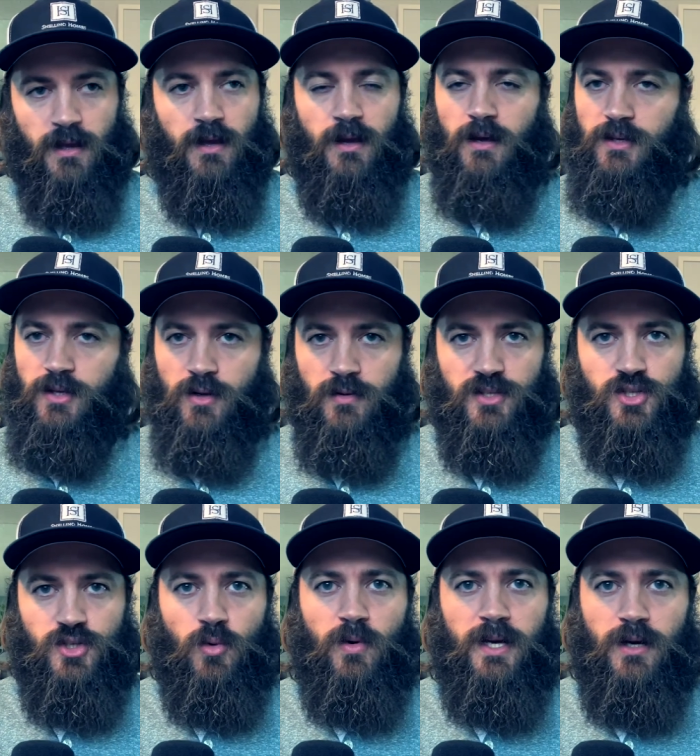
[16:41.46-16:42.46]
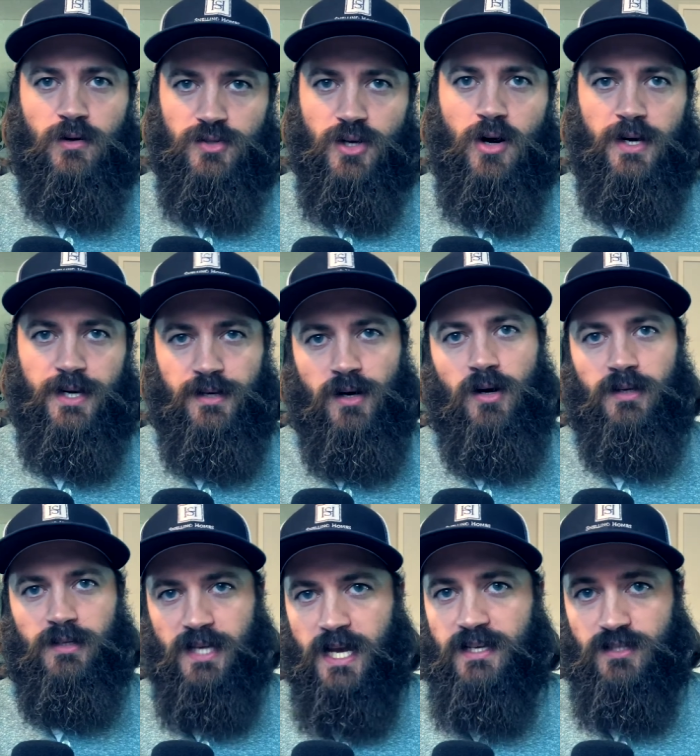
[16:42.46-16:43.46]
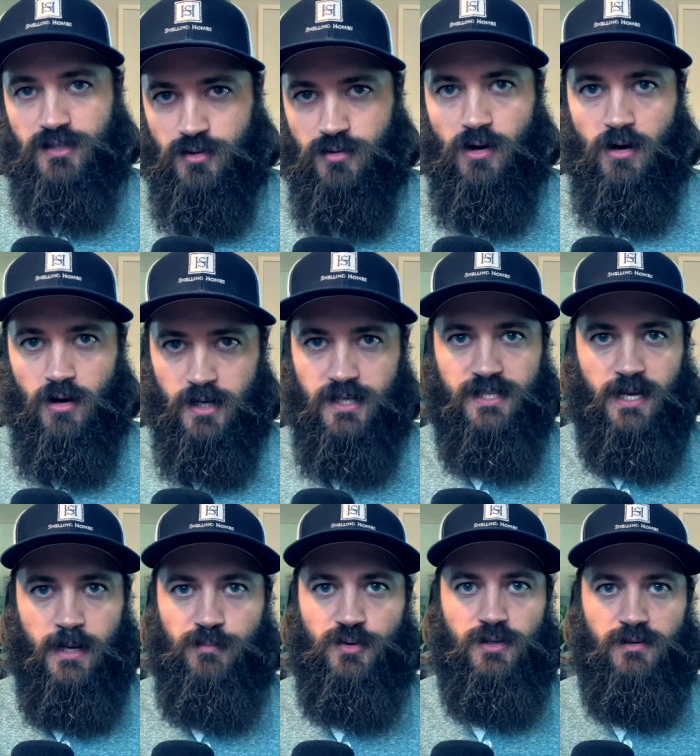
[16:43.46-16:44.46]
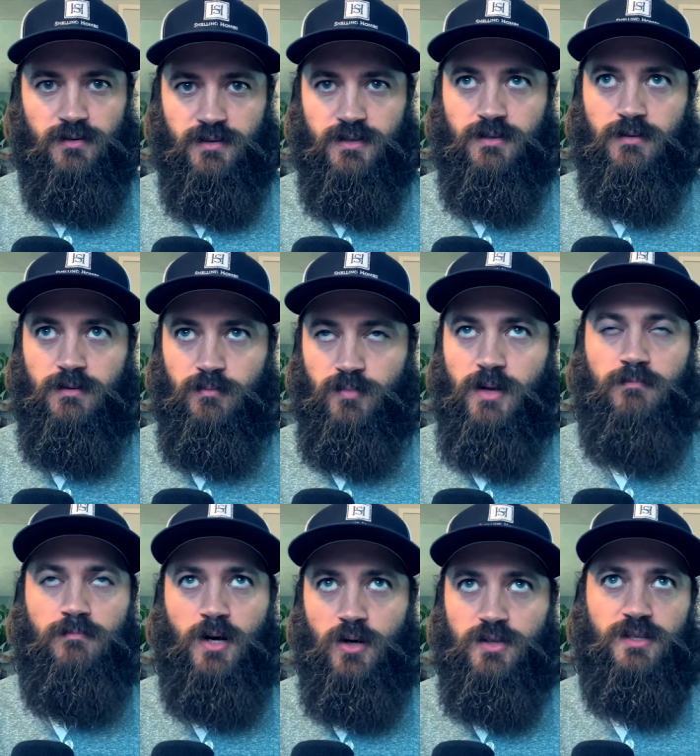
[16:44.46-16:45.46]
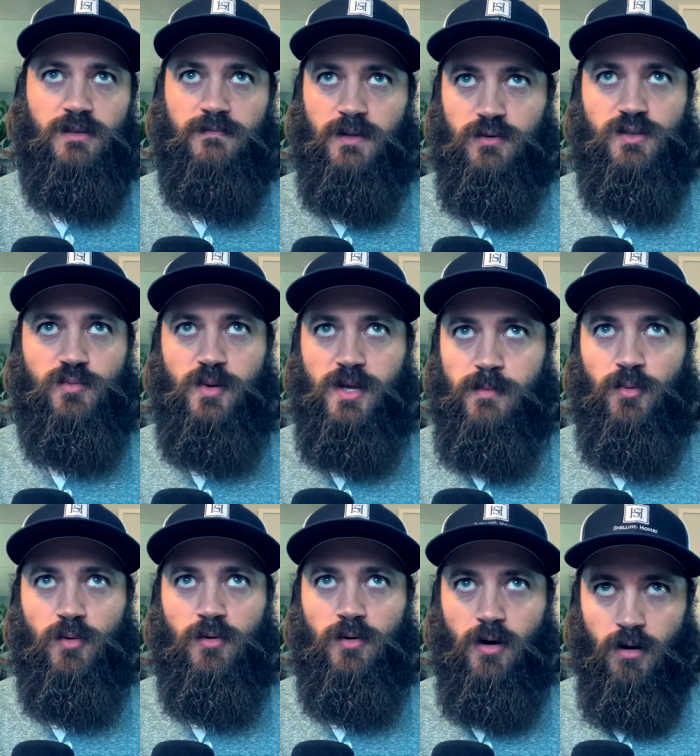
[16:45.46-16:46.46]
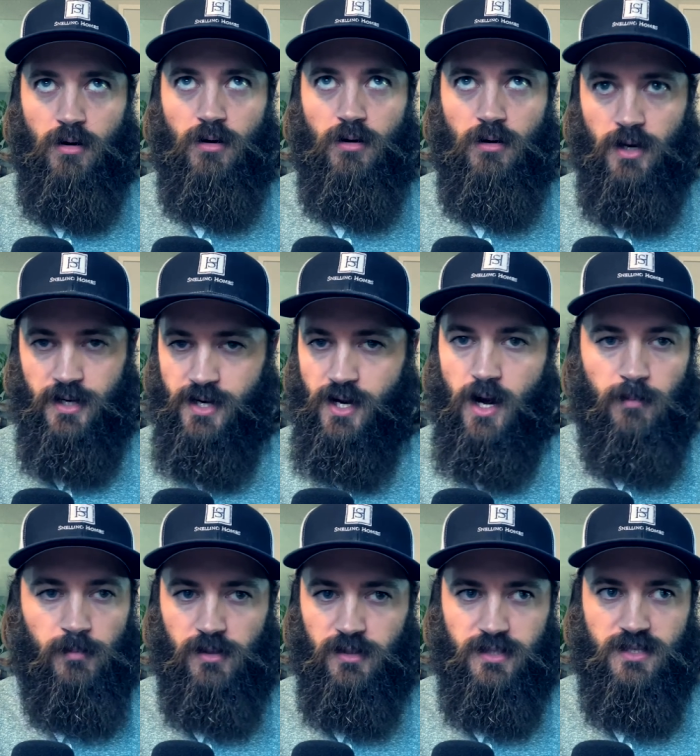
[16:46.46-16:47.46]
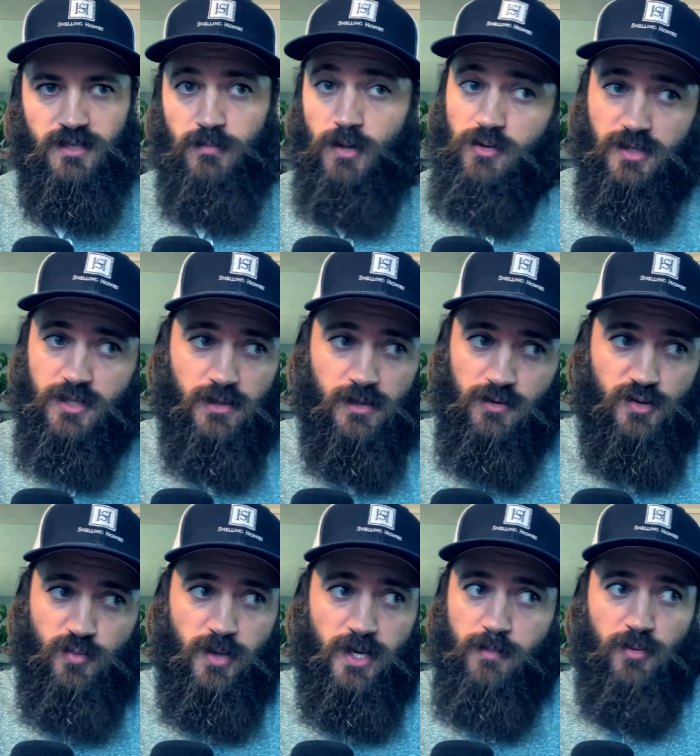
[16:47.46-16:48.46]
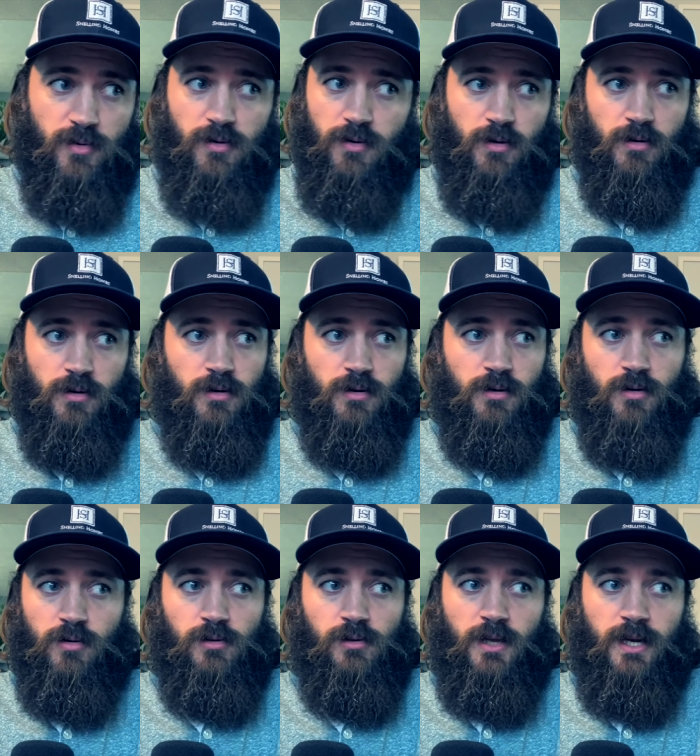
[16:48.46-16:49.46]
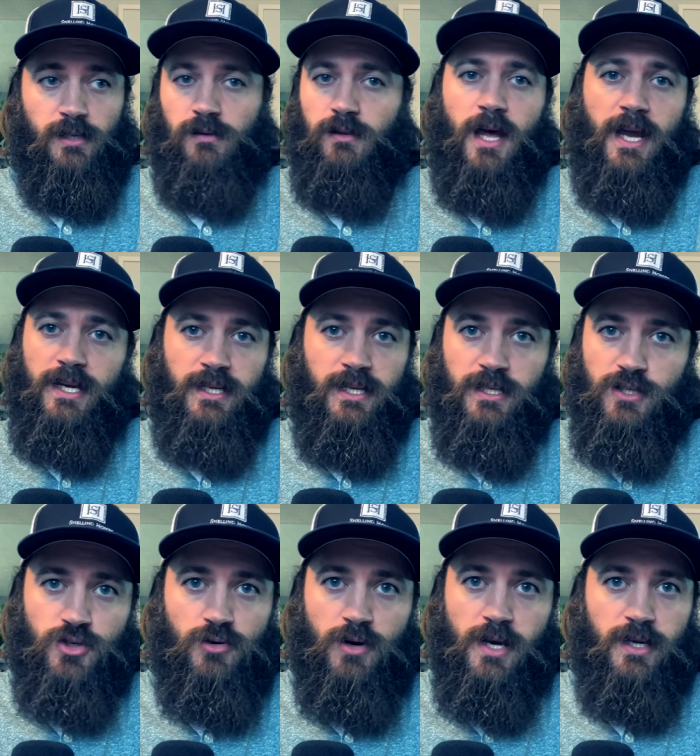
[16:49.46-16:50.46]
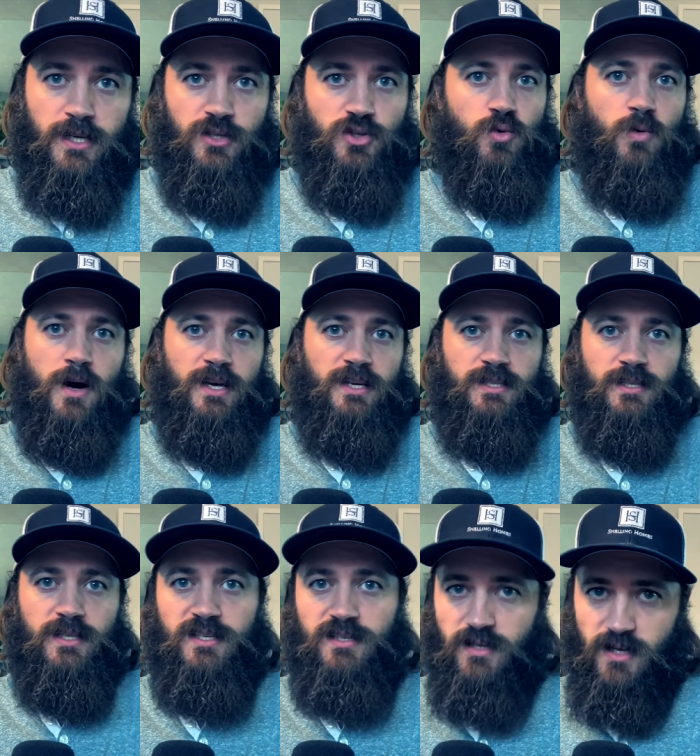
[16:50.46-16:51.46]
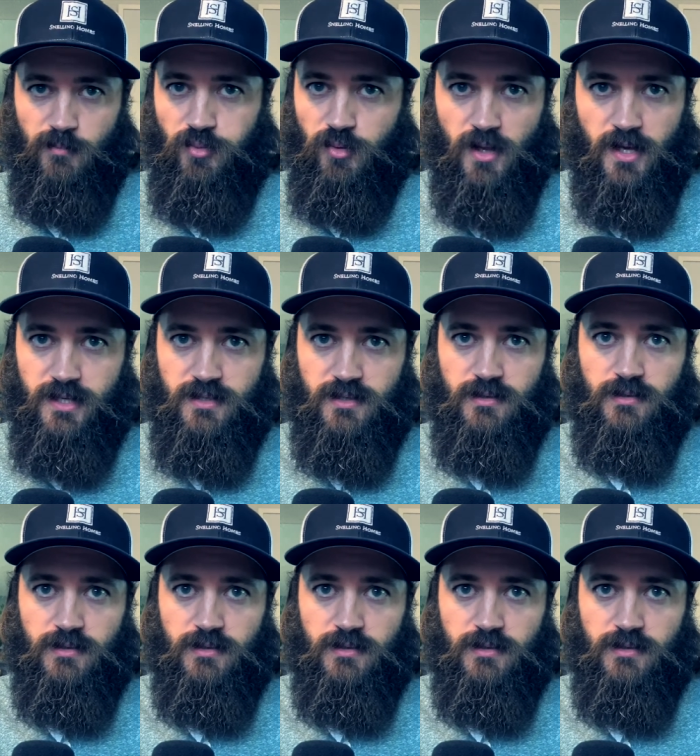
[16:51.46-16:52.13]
you know, the story goes on and on. Yes, there are exceptions, but most of those people are anomalies. Most of those people are, are like lightning striking twice in the same place.